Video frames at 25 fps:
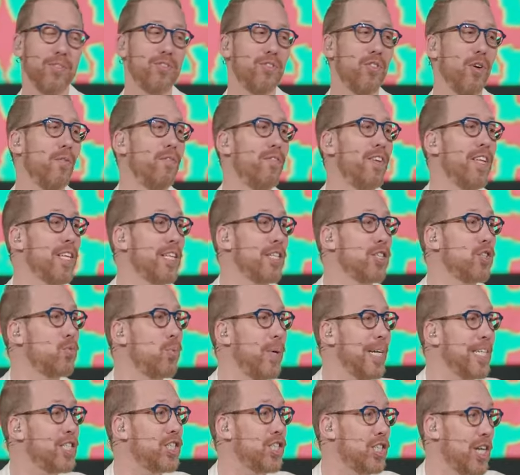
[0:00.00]
the village
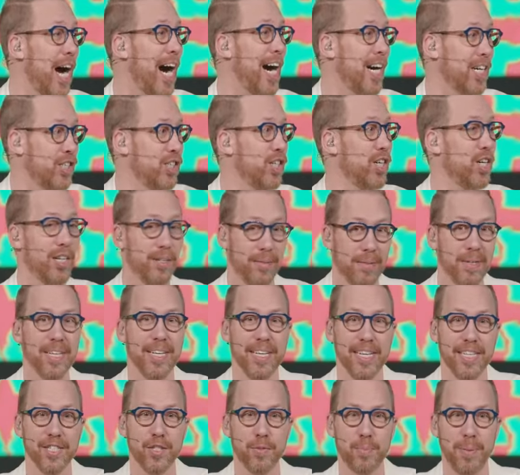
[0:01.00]
witch doctor
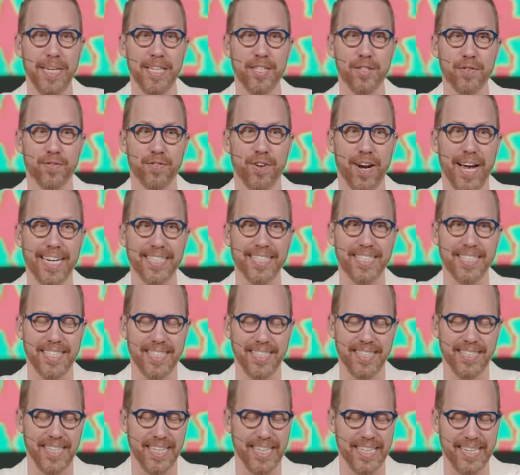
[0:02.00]
speaks french and
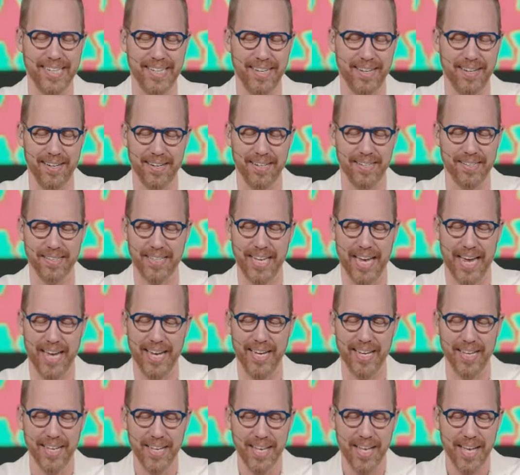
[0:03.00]
he's thinking oh
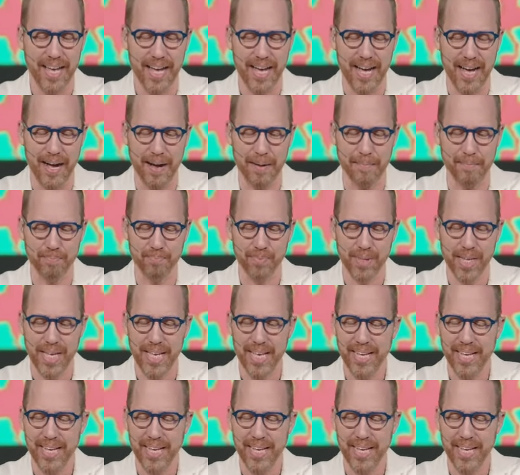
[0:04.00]
okay um,